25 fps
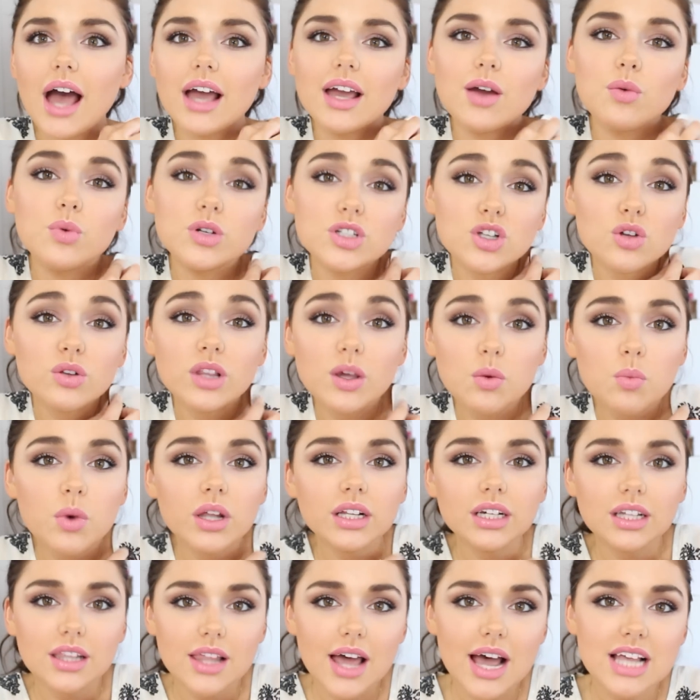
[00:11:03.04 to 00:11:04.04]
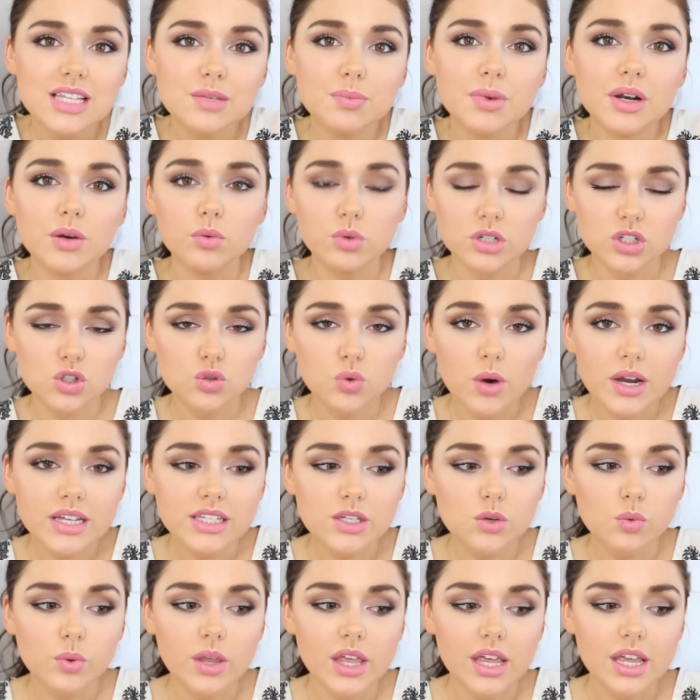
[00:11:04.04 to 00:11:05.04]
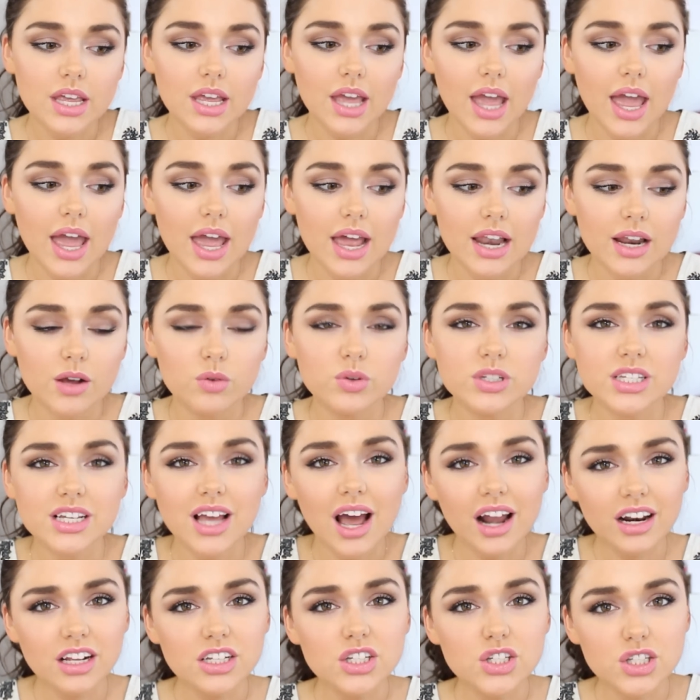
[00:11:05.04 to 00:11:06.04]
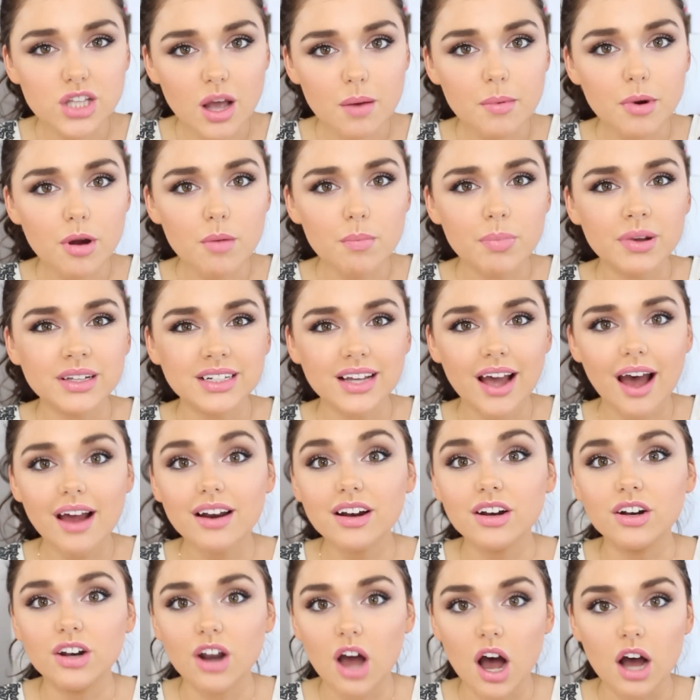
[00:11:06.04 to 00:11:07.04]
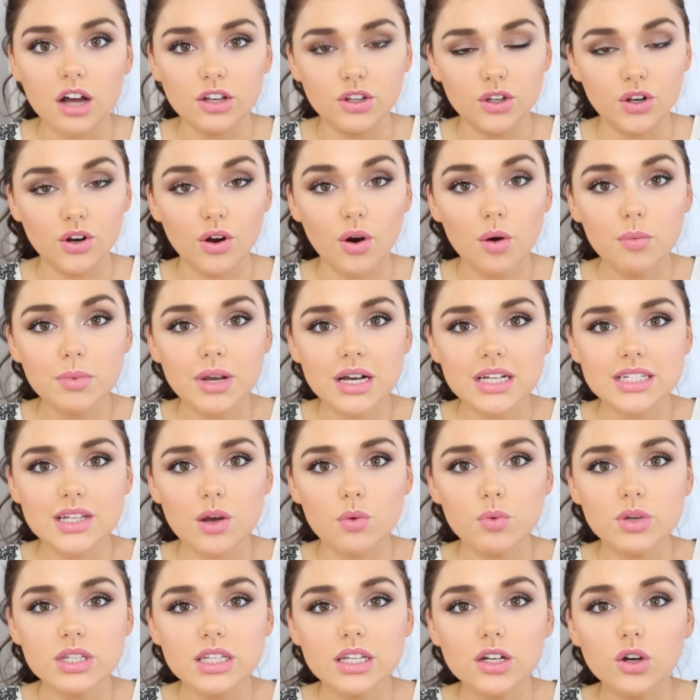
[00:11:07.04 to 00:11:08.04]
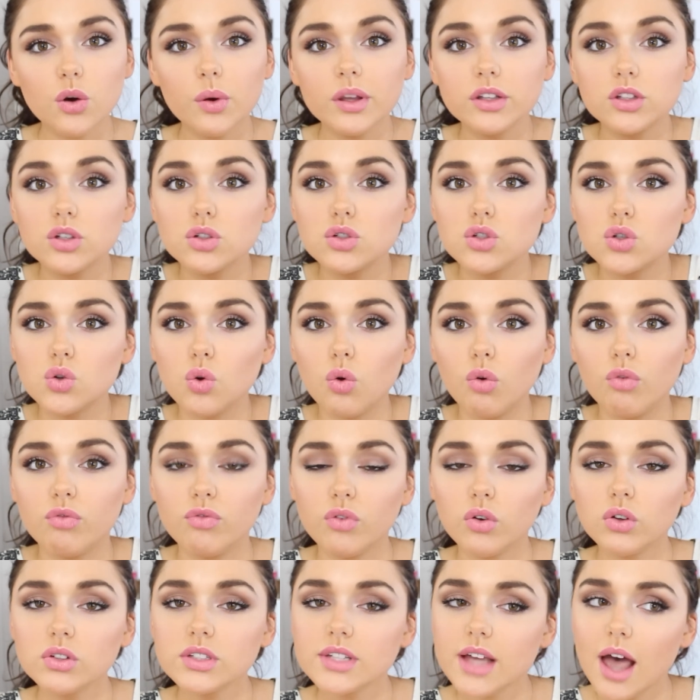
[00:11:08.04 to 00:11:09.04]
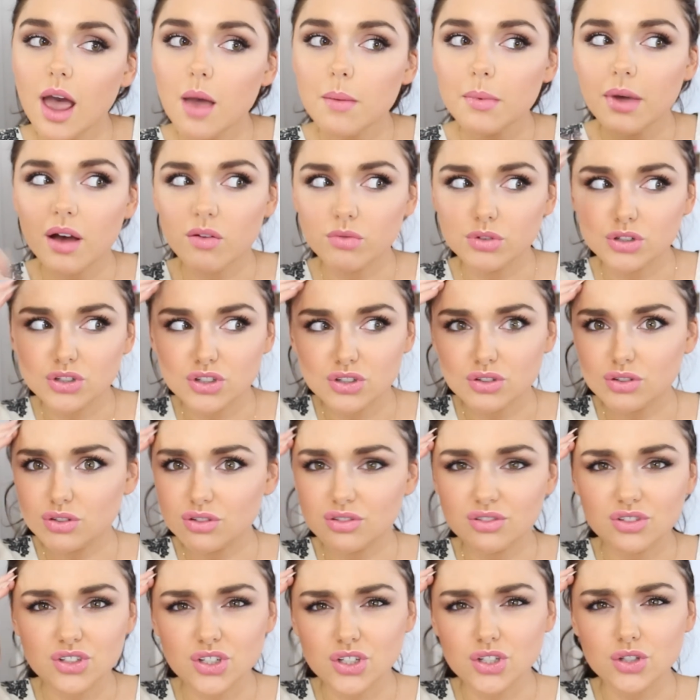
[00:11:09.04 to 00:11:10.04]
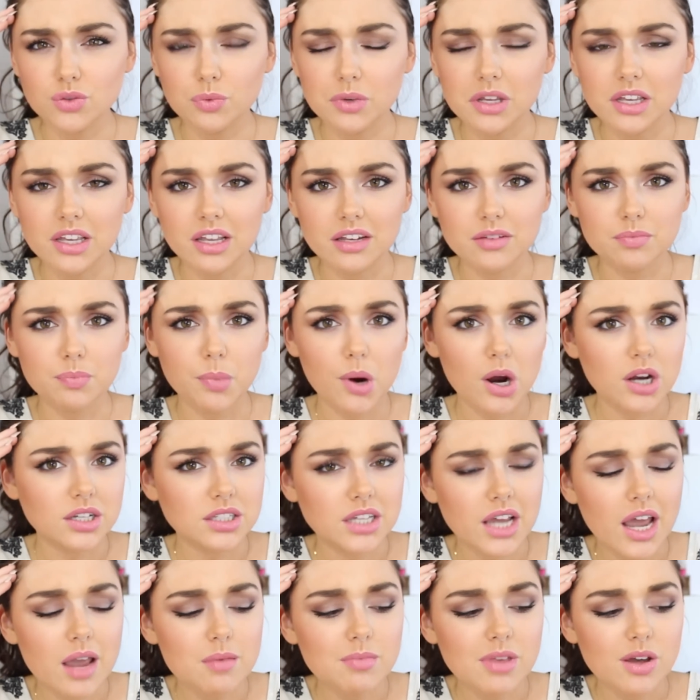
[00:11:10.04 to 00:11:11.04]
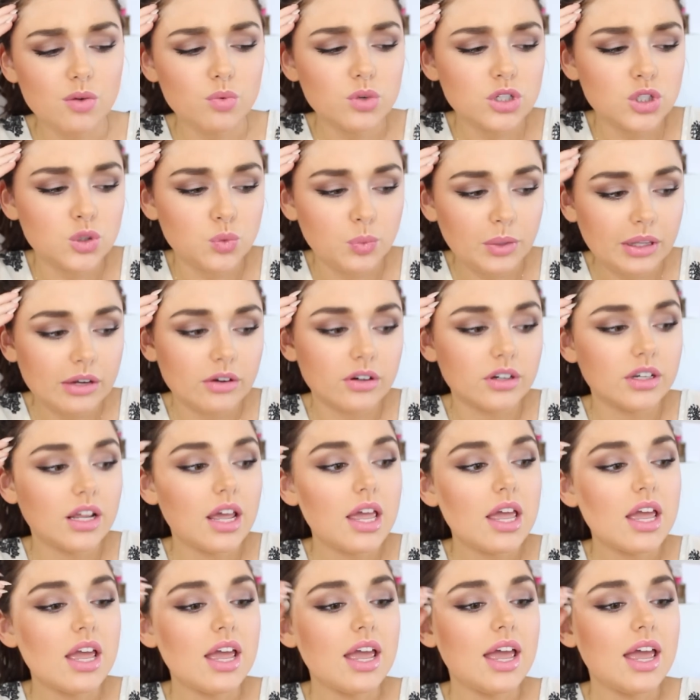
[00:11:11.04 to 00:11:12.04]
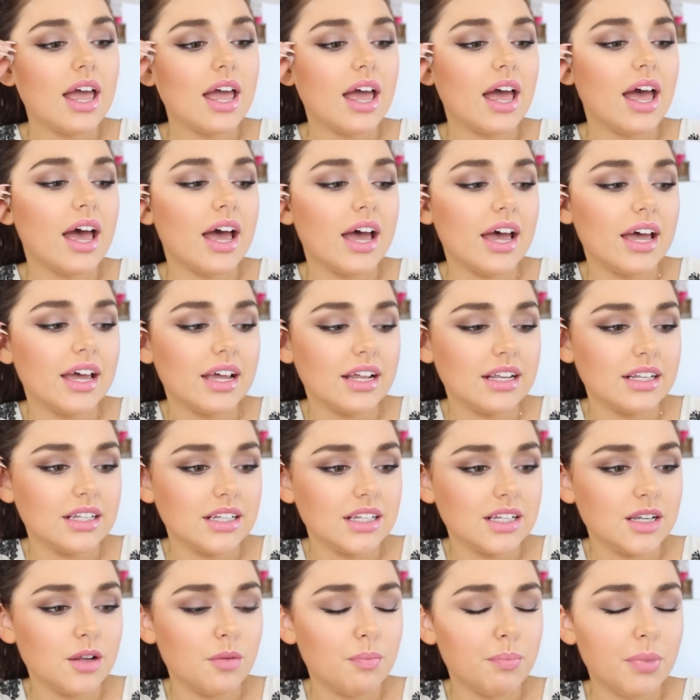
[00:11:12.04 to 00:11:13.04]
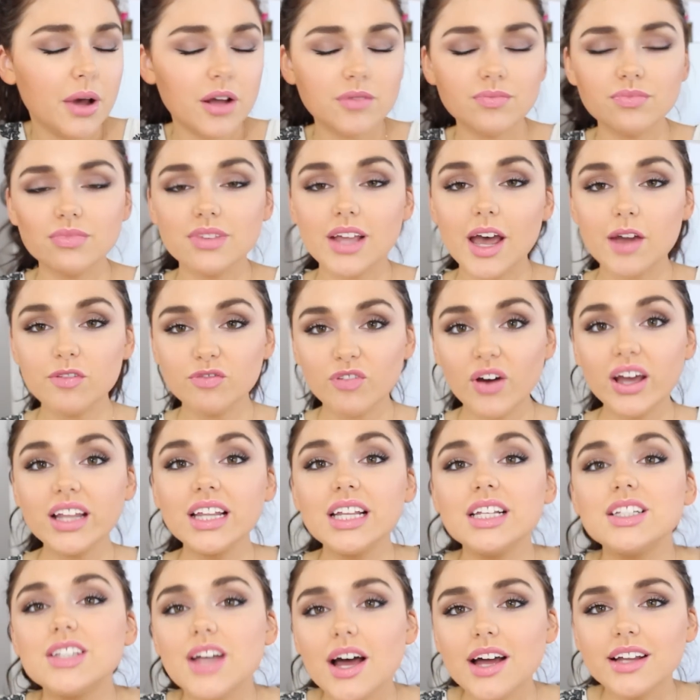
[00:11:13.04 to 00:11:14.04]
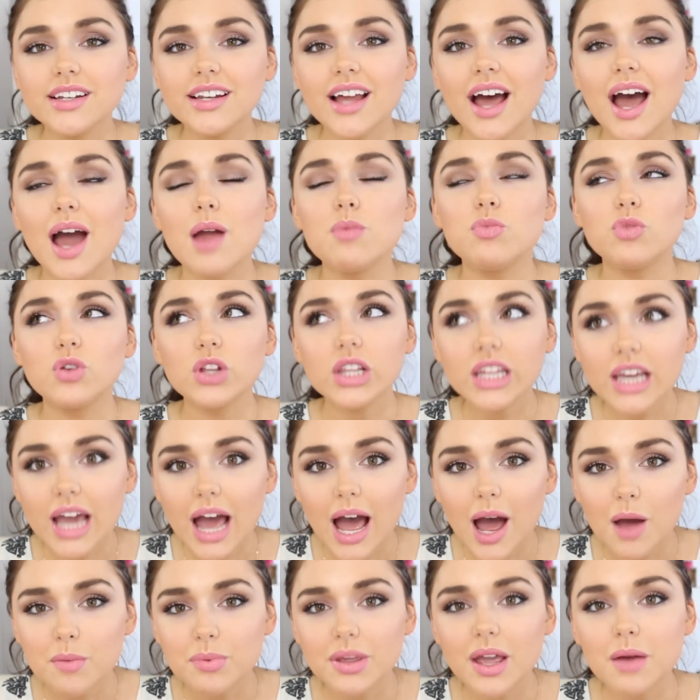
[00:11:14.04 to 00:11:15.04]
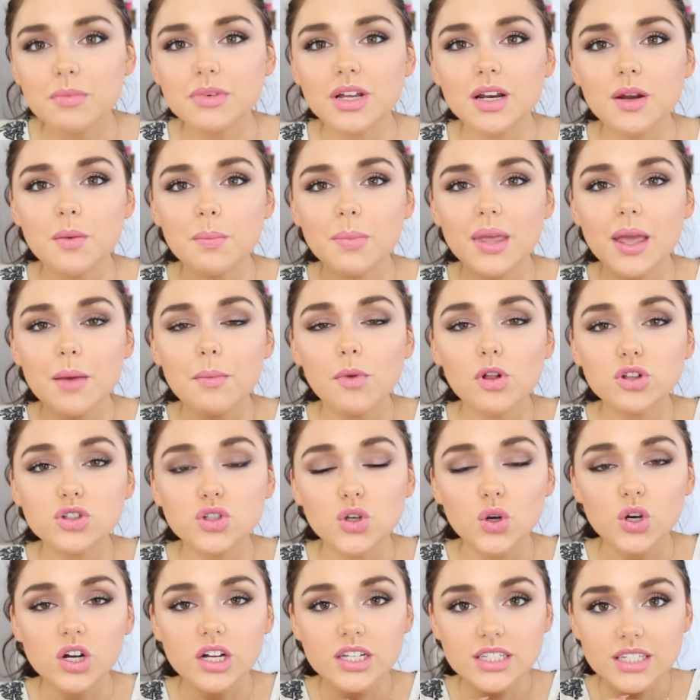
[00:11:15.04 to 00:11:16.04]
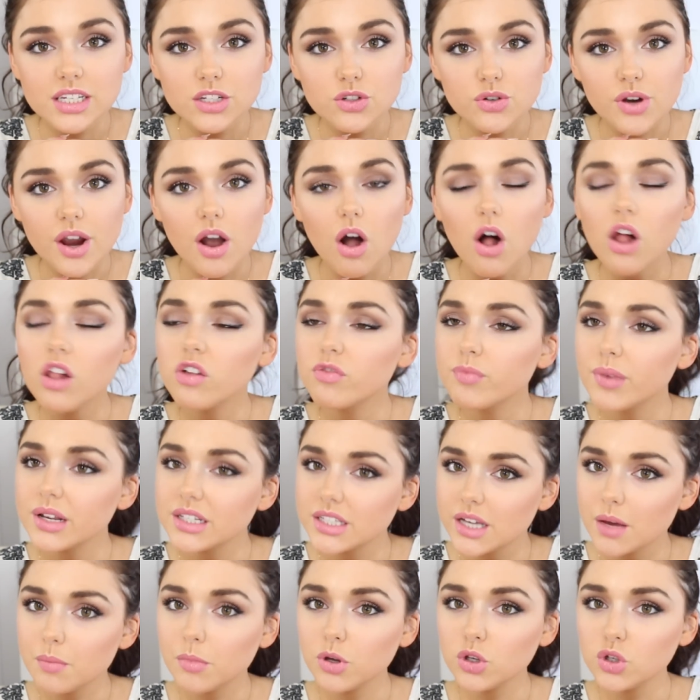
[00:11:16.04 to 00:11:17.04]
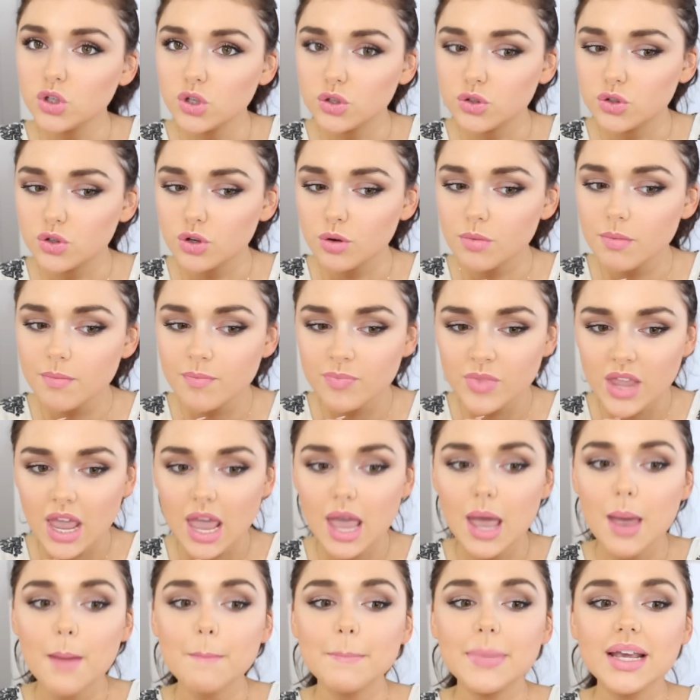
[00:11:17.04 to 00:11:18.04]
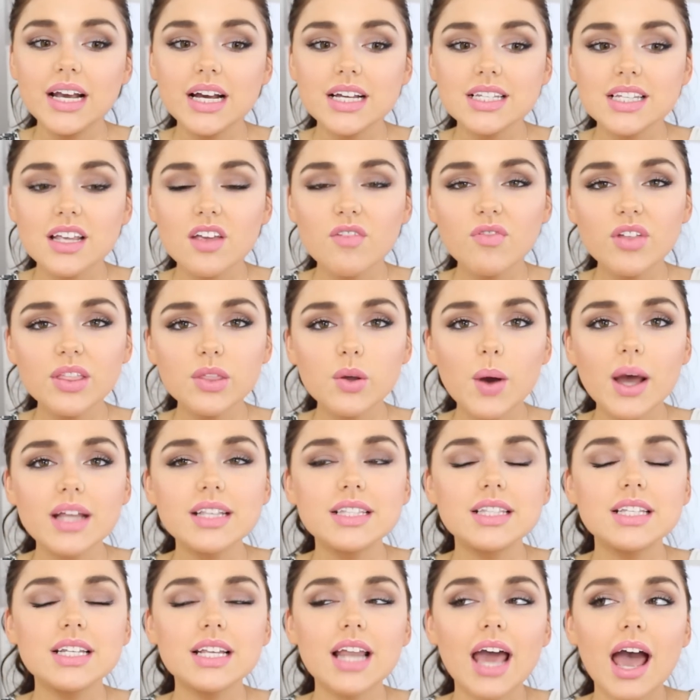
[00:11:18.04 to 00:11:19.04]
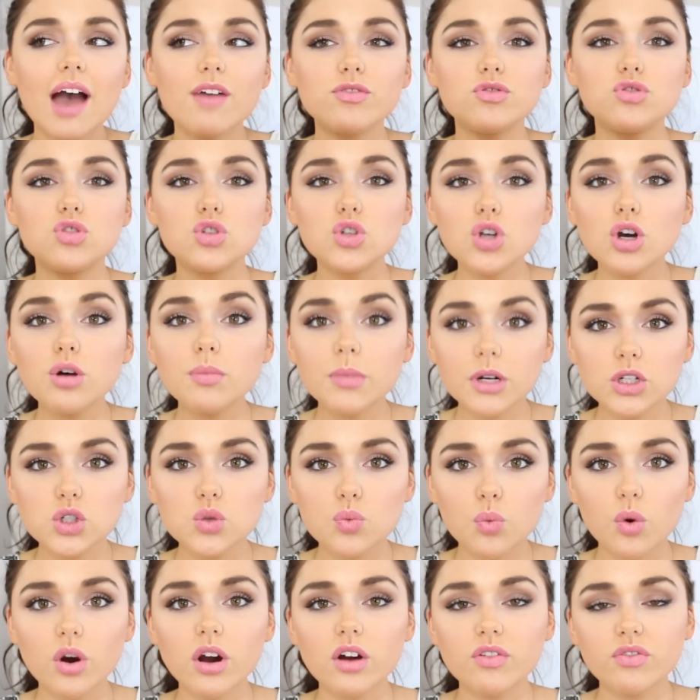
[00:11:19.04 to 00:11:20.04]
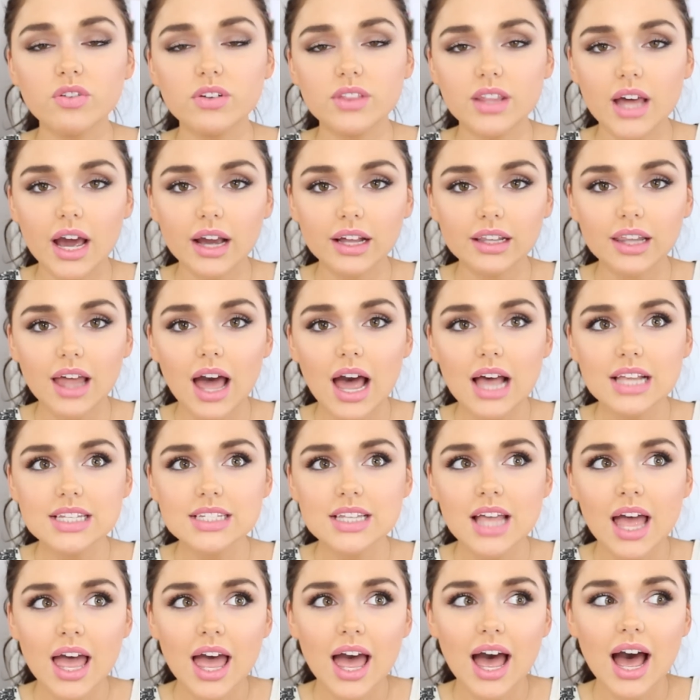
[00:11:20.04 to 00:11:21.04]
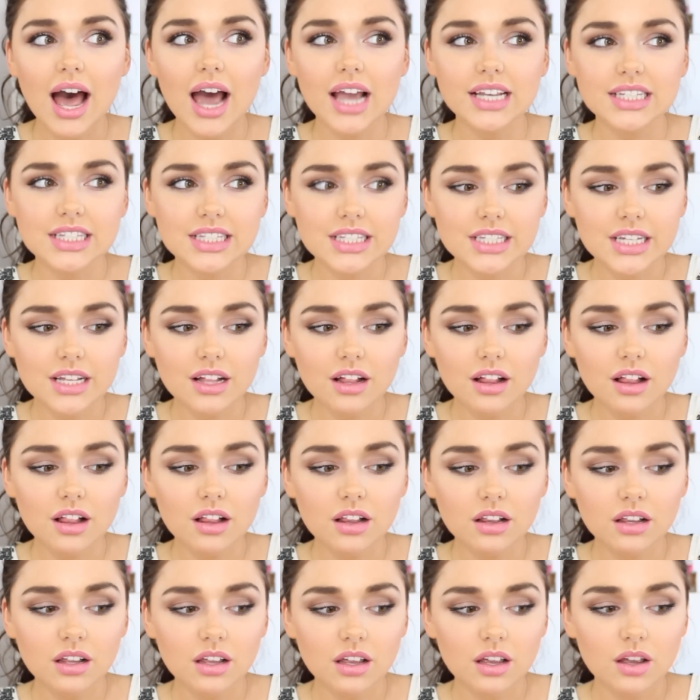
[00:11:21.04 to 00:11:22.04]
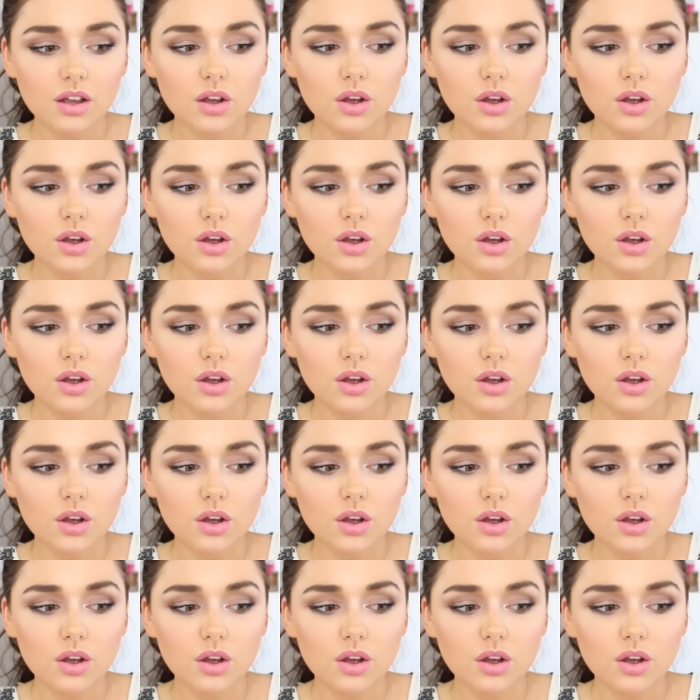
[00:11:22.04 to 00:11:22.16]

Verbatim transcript: it was only one class, but it was twice a week. And it was kind of summer, but kind of not, you know, because I wasn't going to school full time. I was just doing it part time. It was weird. And but I'm finally done. I'm really happy. I'm going to be able to concentrate all of my time on YouTube because even though I didn't have too much work for that class, I still